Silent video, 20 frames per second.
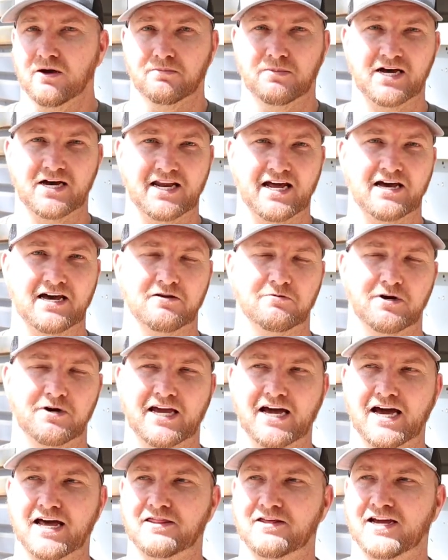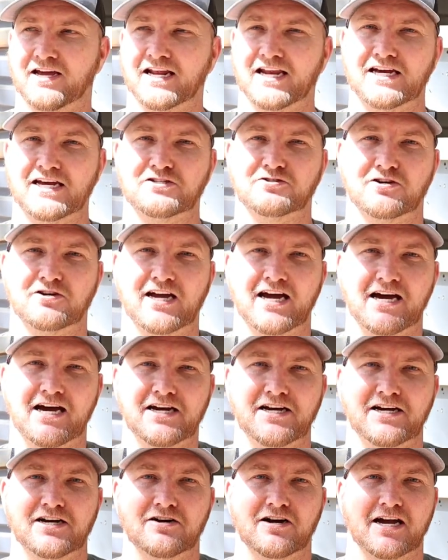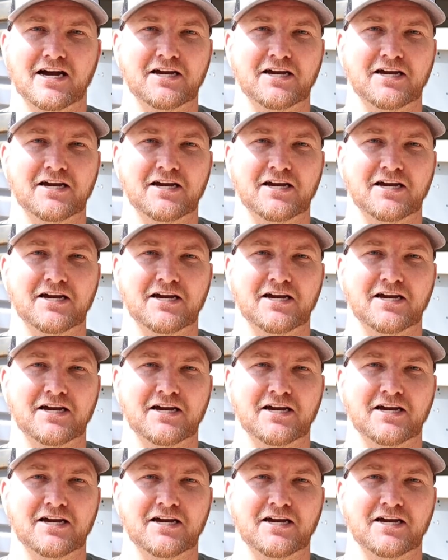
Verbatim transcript: But now that we got the electric out here,